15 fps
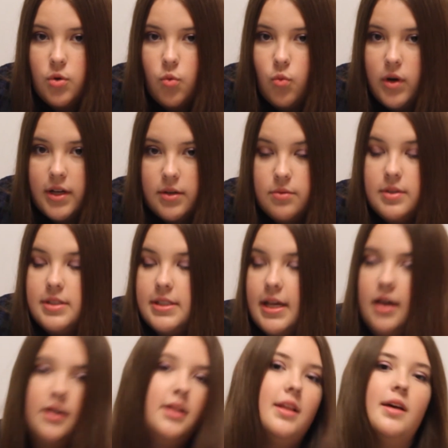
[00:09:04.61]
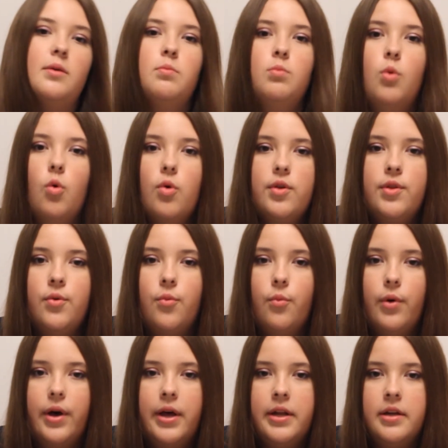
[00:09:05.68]
than one, it was sounded like more than
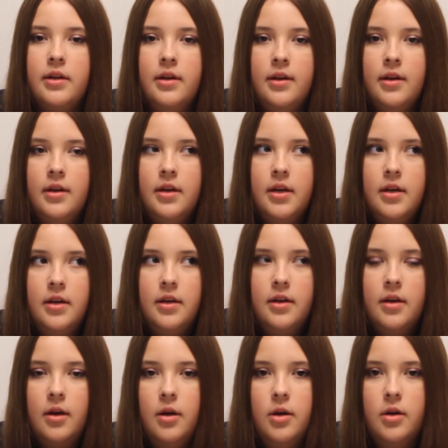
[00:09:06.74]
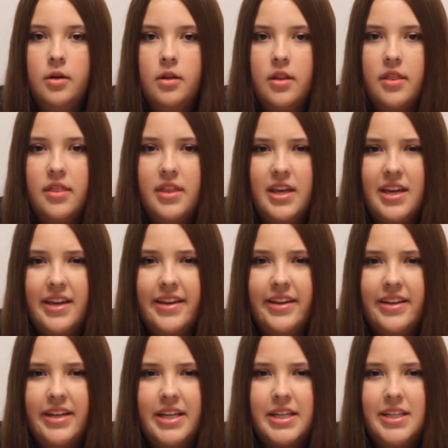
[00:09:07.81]
one thing
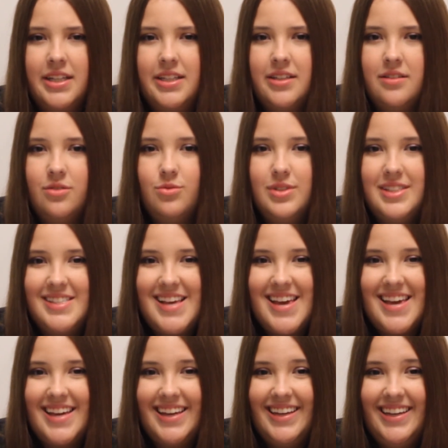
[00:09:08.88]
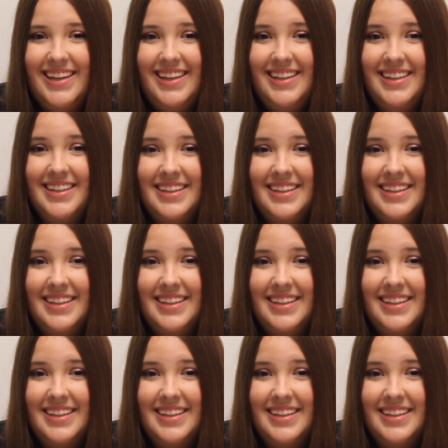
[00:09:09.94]
was saying it.